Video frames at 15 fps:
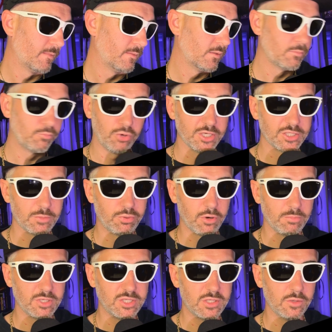Pressure
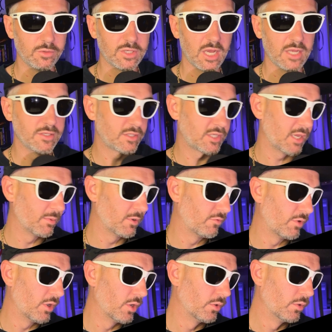probably still does, keeping it
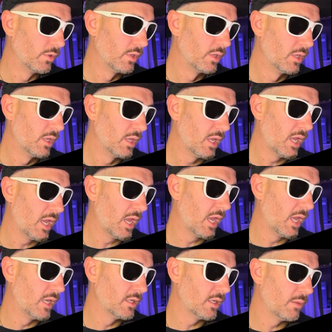real.
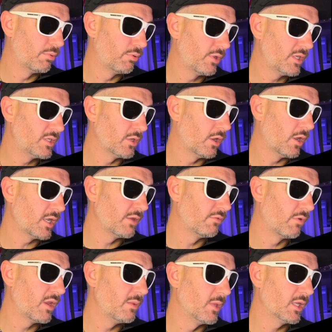And a pretty tidy
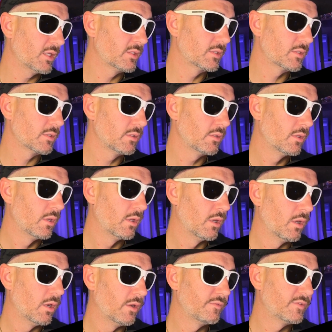remix
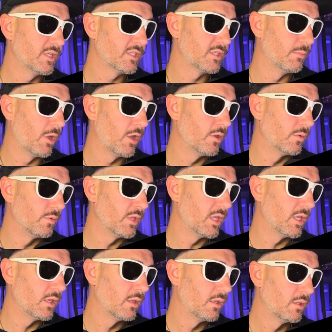of Testimonial
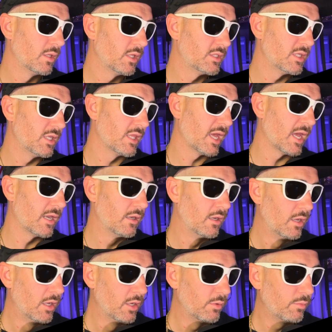Year. Let's hear that,
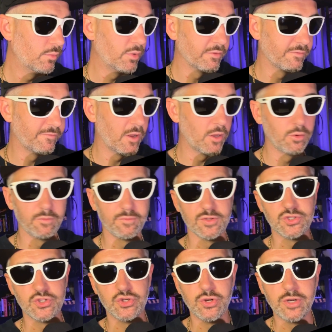with a photo of the
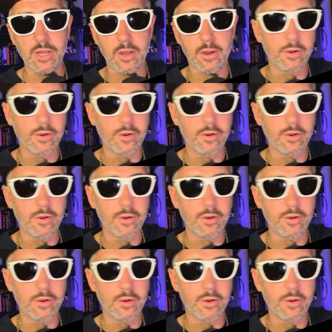studio.